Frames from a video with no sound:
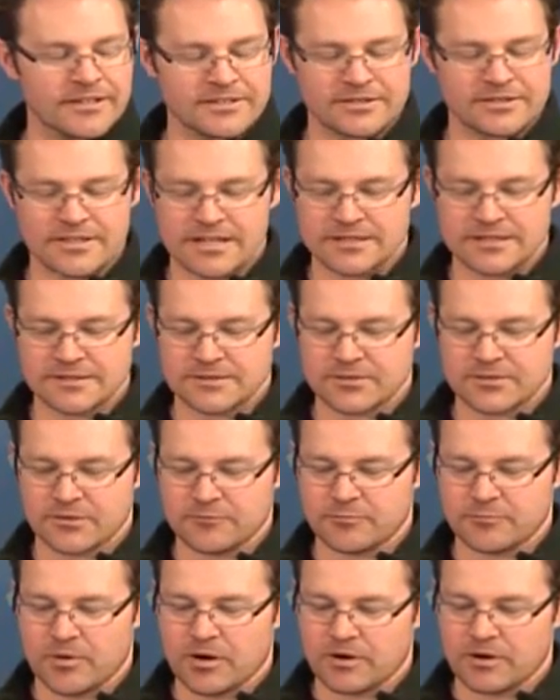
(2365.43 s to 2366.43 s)
So that's sort
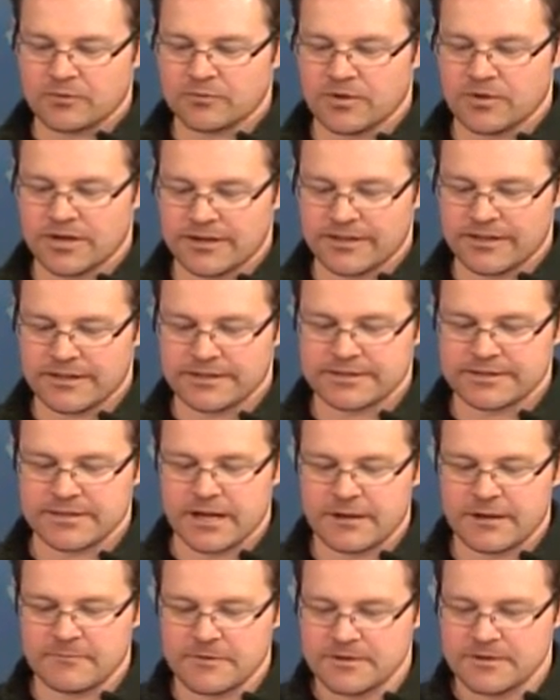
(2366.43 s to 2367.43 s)
of part 1 of the
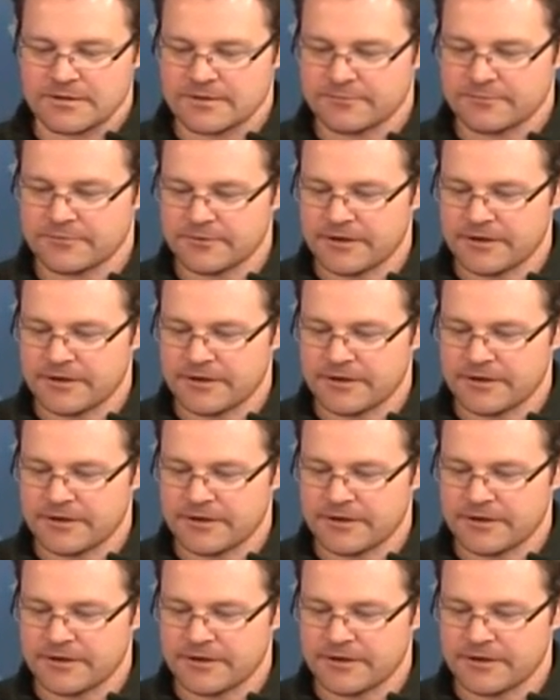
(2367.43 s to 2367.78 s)
assignment.